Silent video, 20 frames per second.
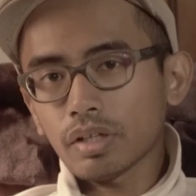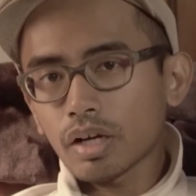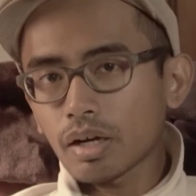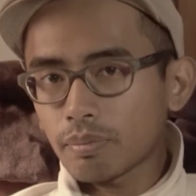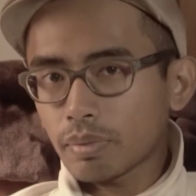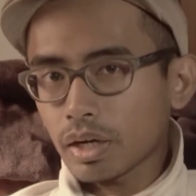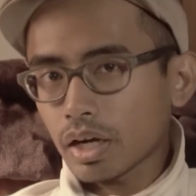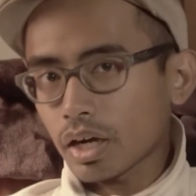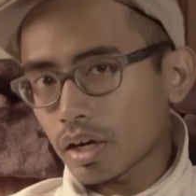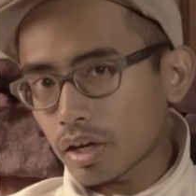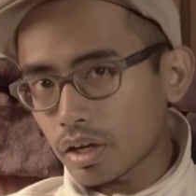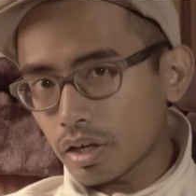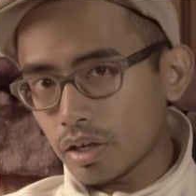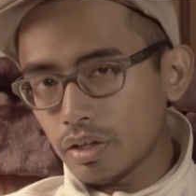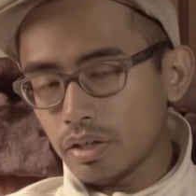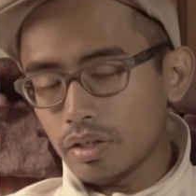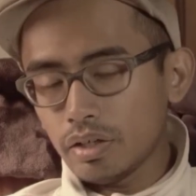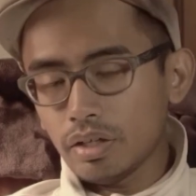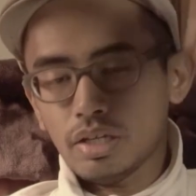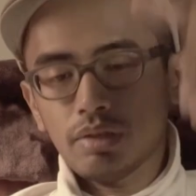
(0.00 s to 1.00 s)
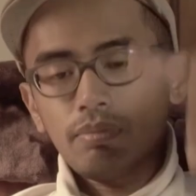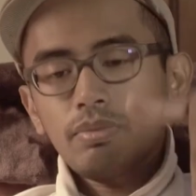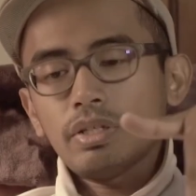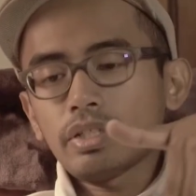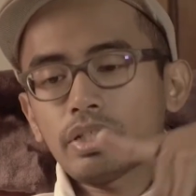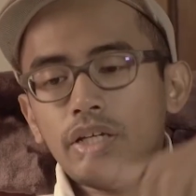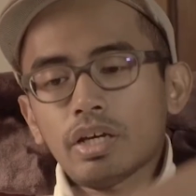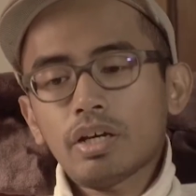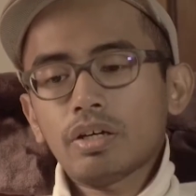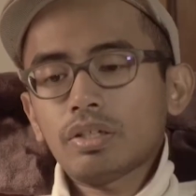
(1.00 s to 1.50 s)
up high and aiming
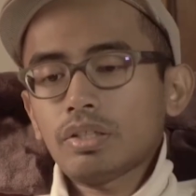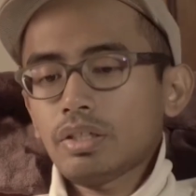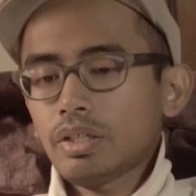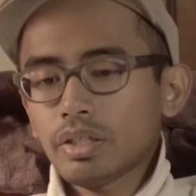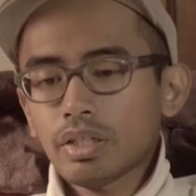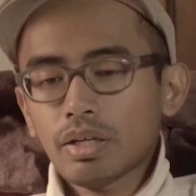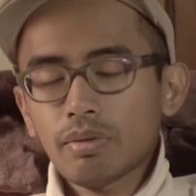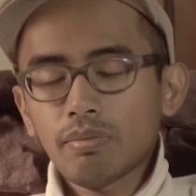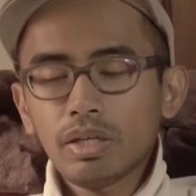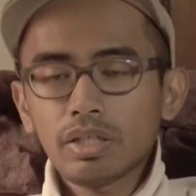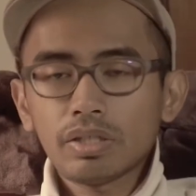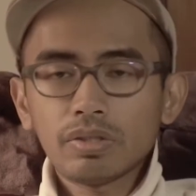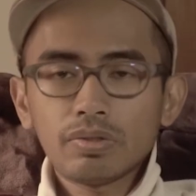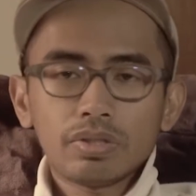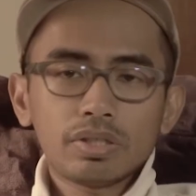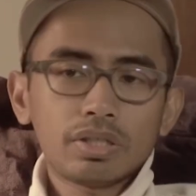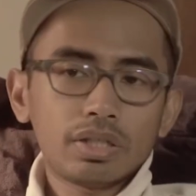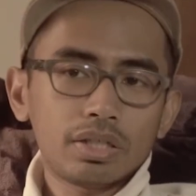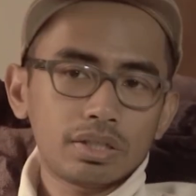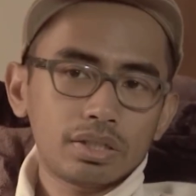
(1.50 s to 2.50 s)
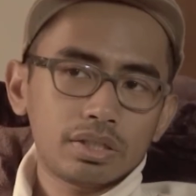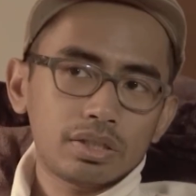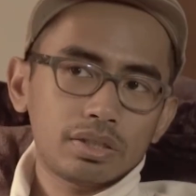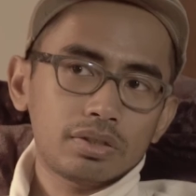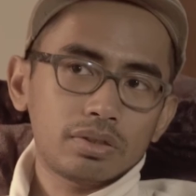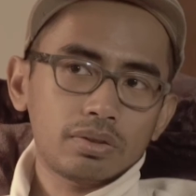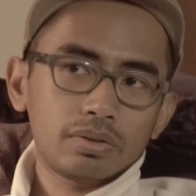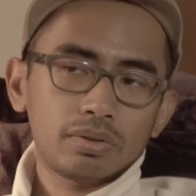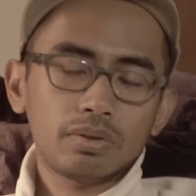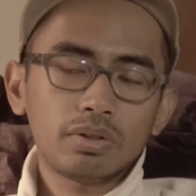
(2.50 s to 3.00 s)
down. Like that makes no sense.
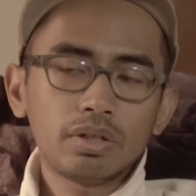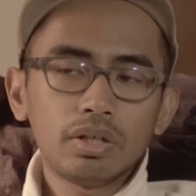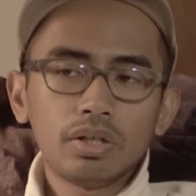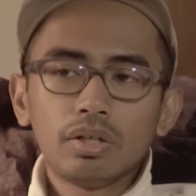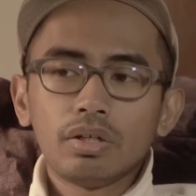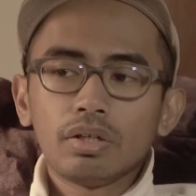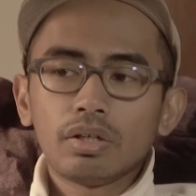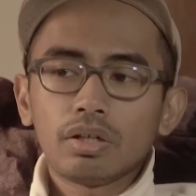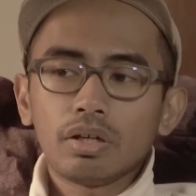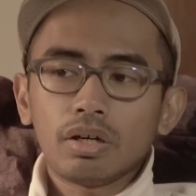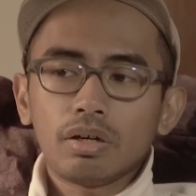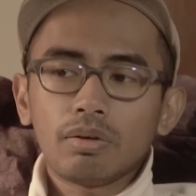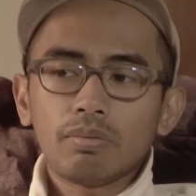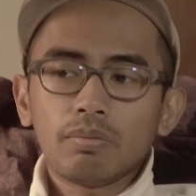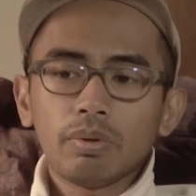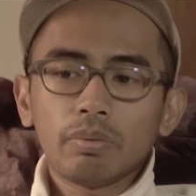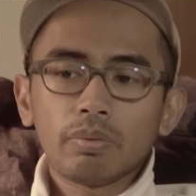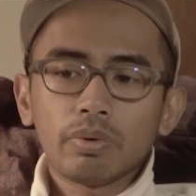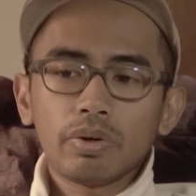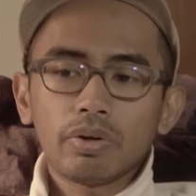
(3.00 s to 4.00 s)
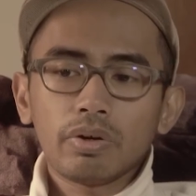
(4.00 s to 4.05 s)
So we